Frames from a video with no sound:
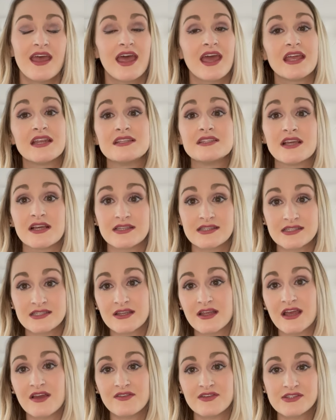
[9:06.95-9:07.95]
and does
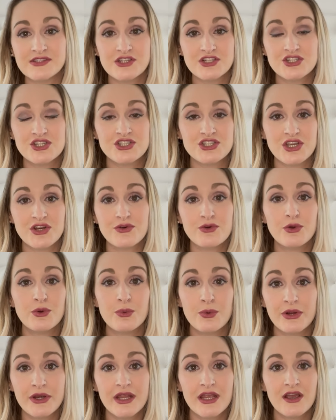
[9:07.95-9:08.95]
still have a Surgeon General
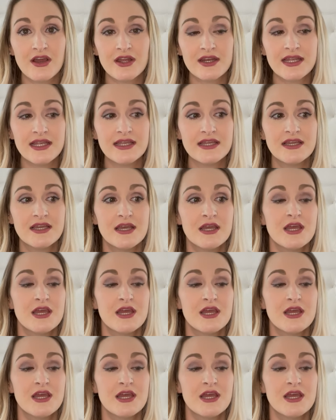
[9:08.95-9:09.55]
warning on it.